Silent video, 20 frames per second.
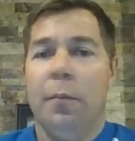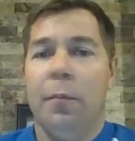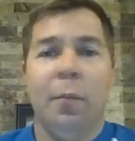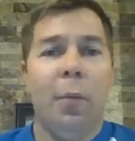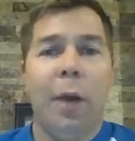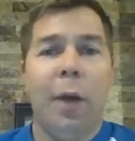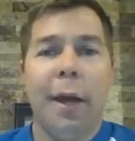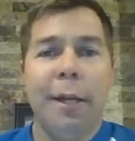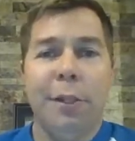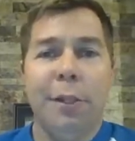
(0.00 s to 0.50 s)

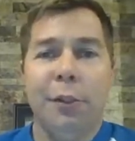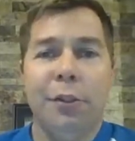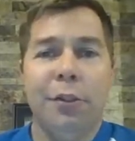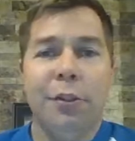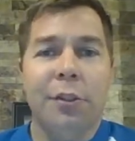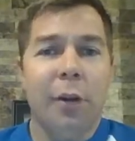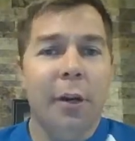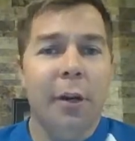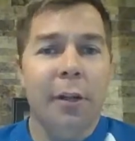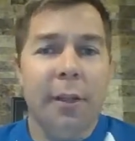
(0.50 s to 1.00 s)
why did you
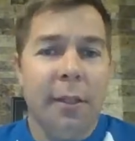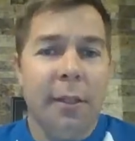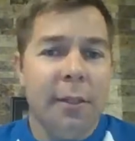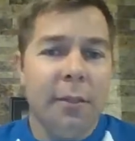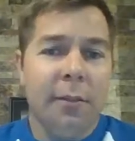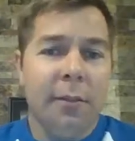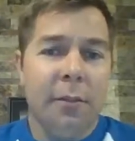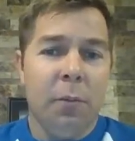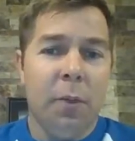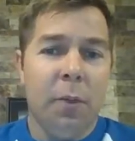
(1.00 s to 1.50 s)
start
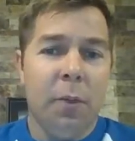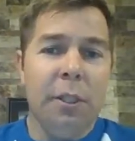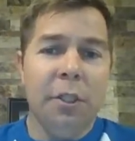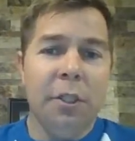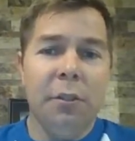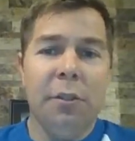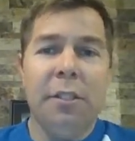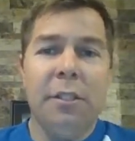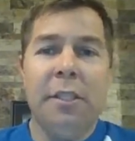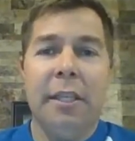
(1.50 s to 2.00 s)
this? What did
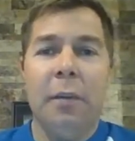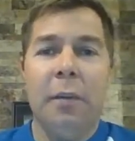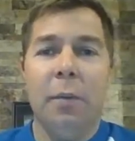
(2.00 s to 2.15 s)
you see?